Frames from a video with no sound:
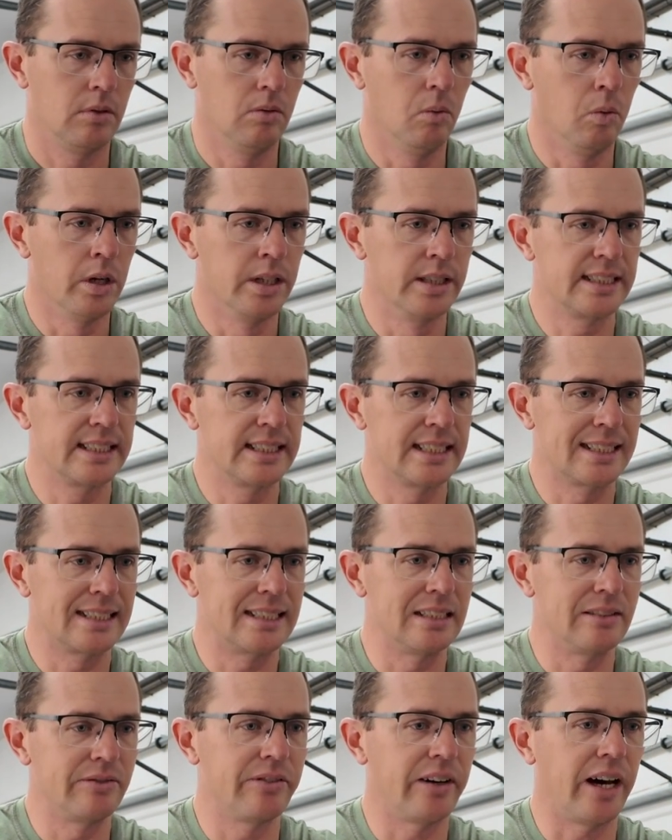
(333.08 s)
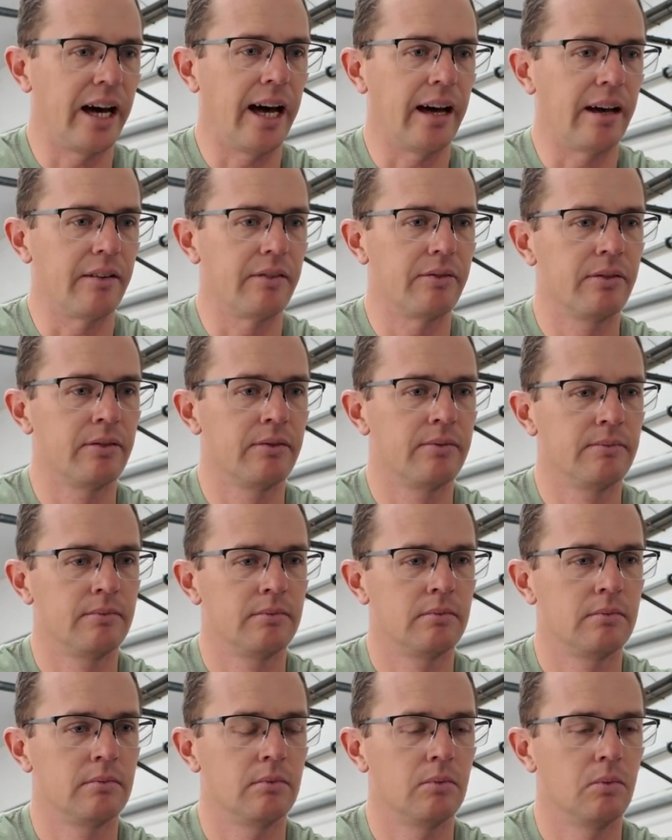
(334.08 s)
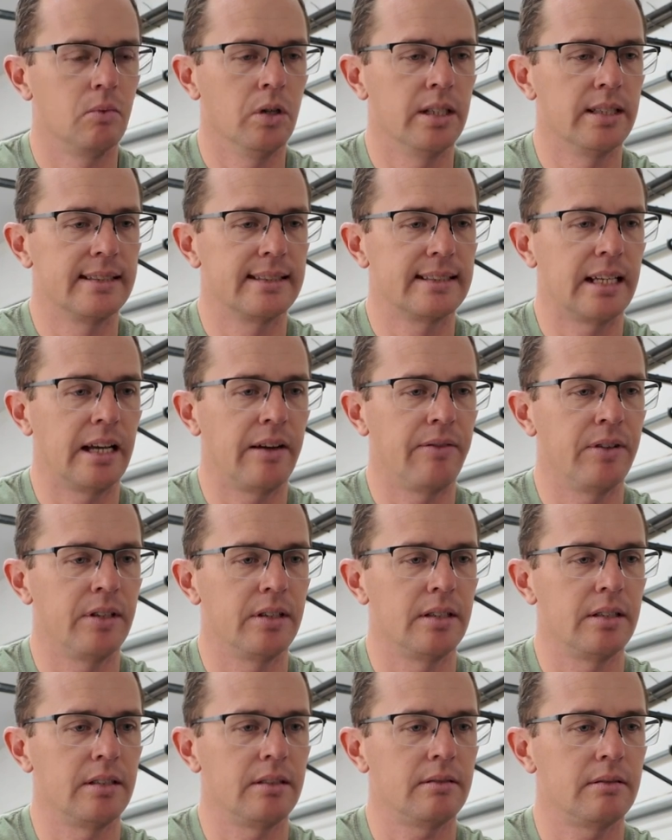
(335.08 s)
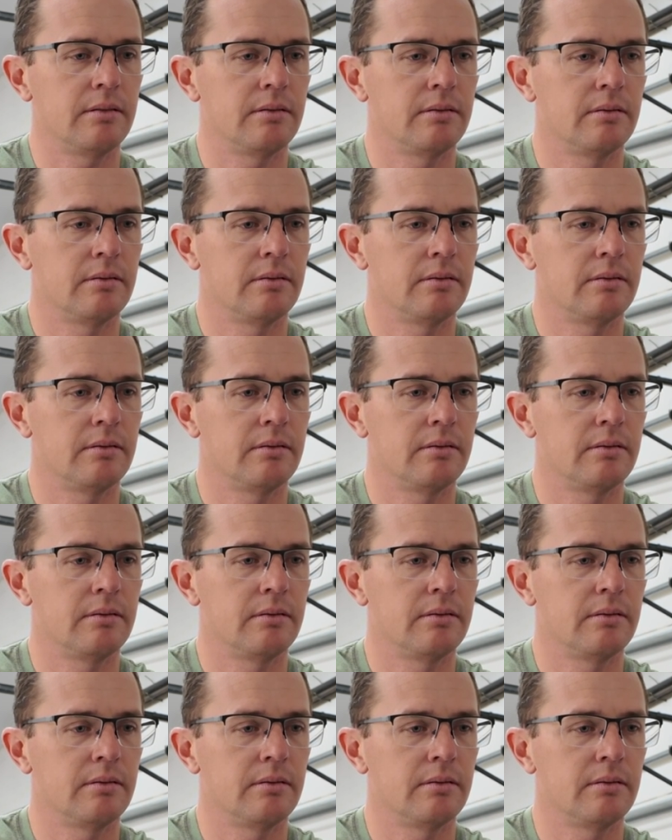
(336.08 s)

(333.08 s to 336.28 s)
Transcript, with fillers: 165, 170,